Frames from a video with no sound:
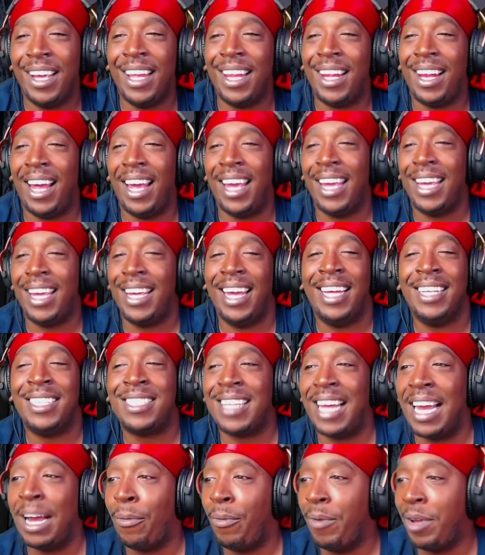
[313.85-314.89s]
Like it's
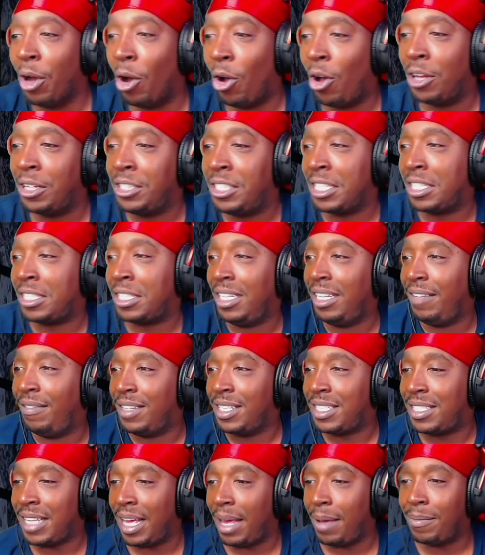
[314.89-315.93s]
like we all just live the
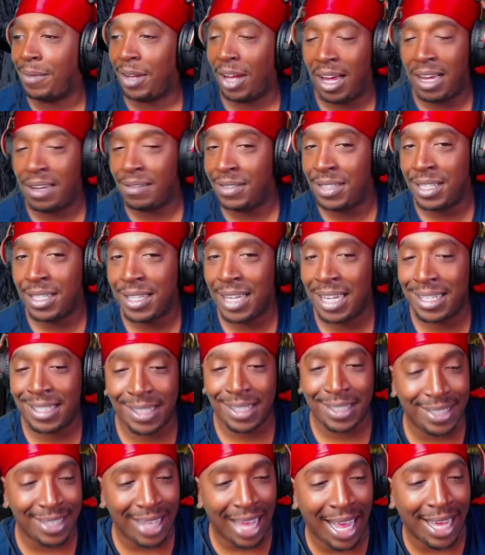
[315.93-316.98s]
same lives because that's
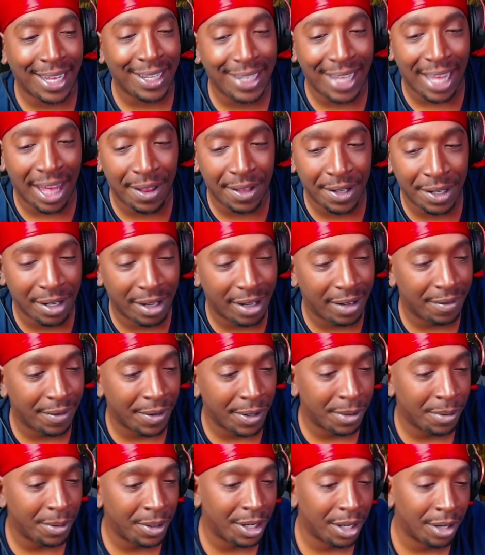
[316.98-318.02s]
exactly how the
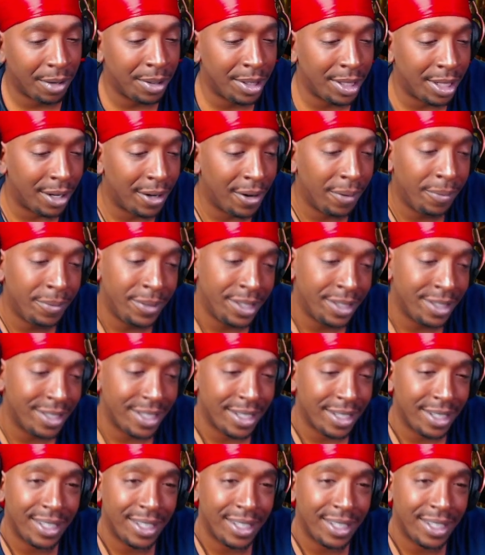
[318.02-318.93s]
convo would go with the homies.